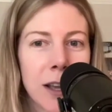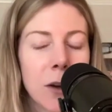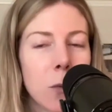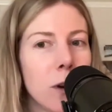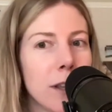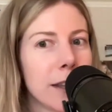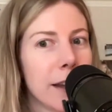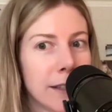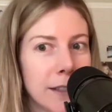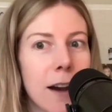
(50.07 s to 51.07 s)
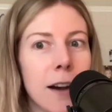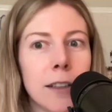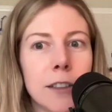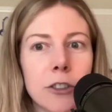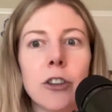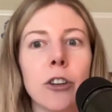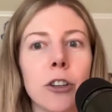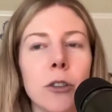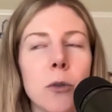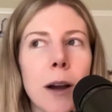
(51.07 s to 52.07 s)
with a young
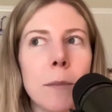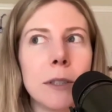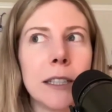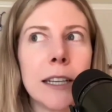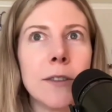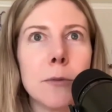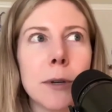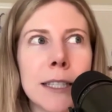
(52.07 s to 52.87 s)
girl who I believe was